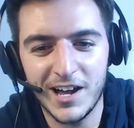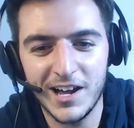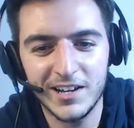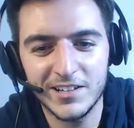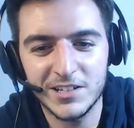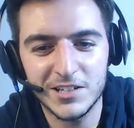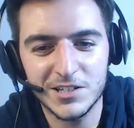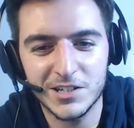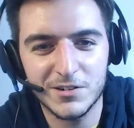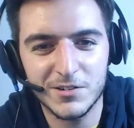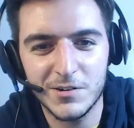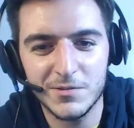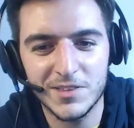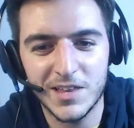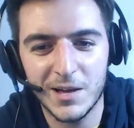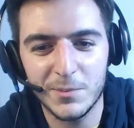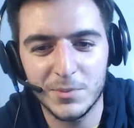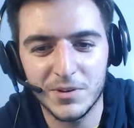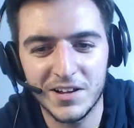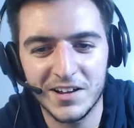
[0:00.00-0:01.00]
I disagree with
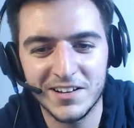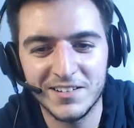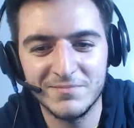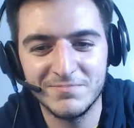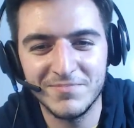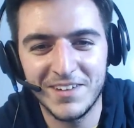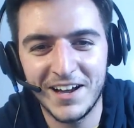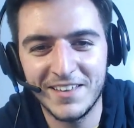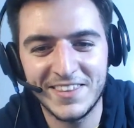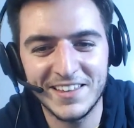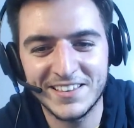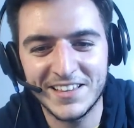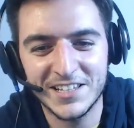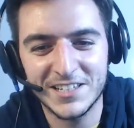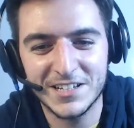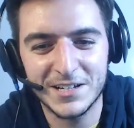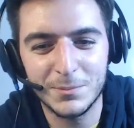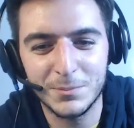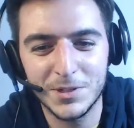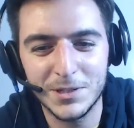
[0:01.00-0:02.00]
that plan. I think
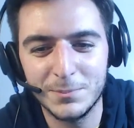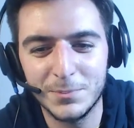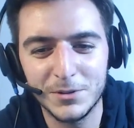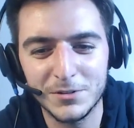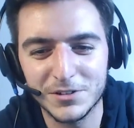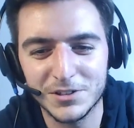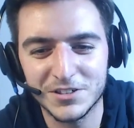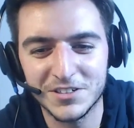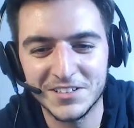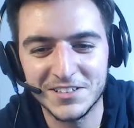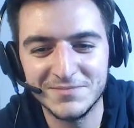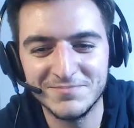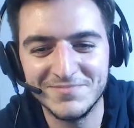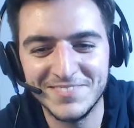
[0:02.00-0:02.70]
that's complete bullshit.